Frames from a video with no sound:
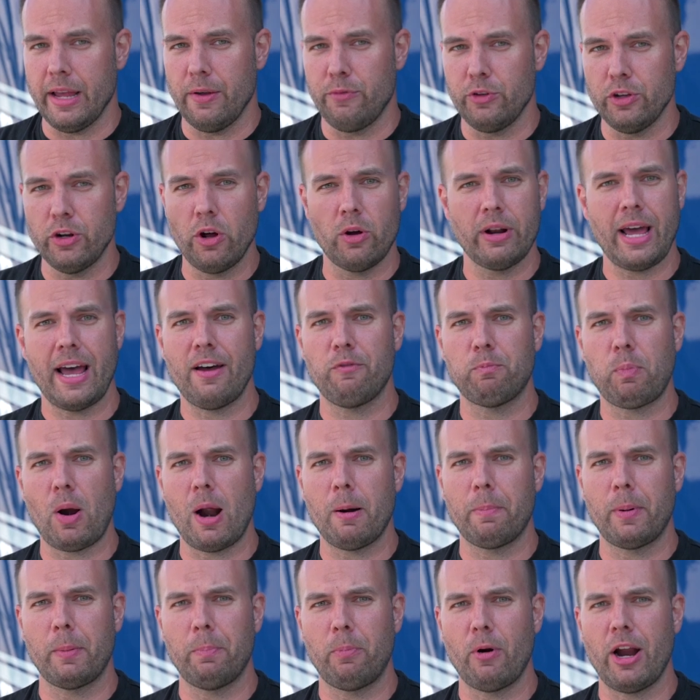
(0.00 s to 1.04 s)
If you don't have
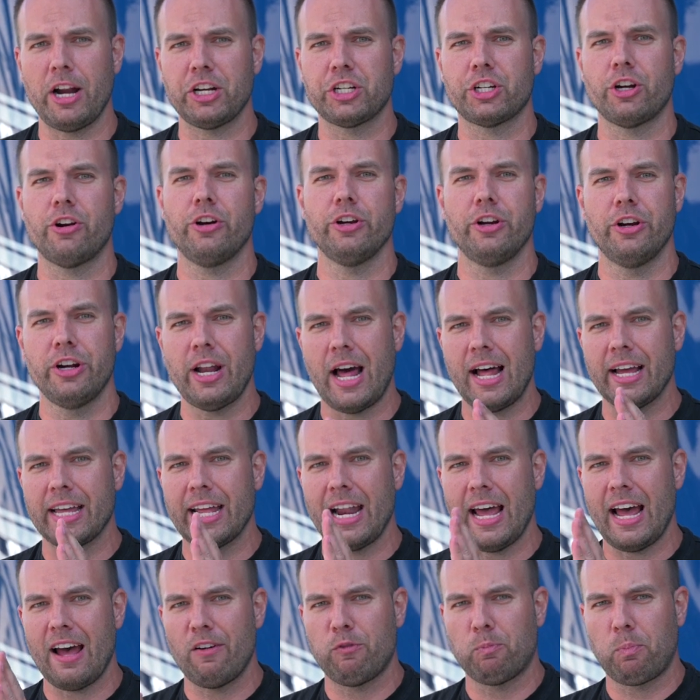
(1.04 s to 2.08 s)
proper pressure, you're not
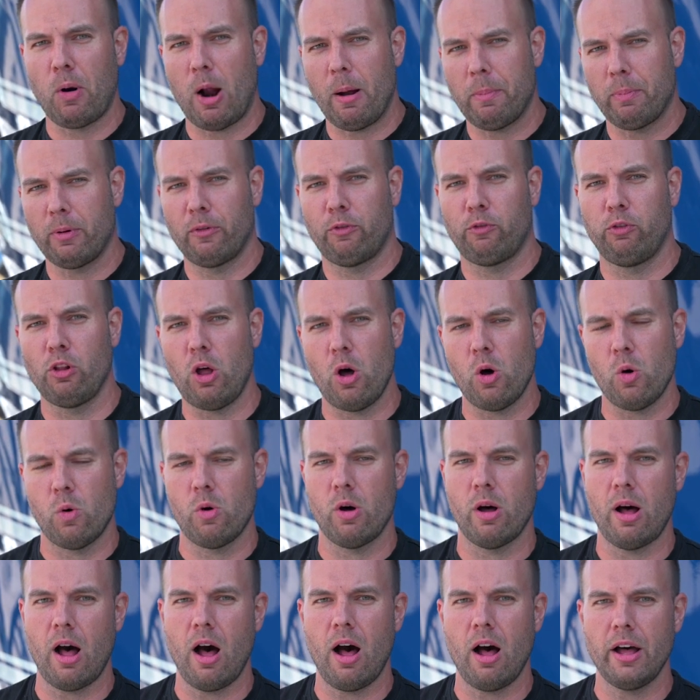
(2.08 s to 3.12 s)
gonna have proper flow
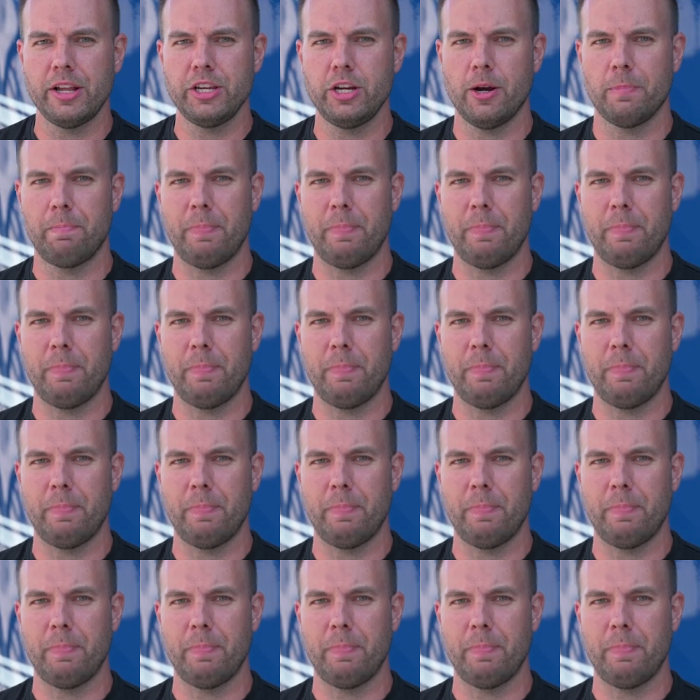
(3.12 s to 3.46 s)
on your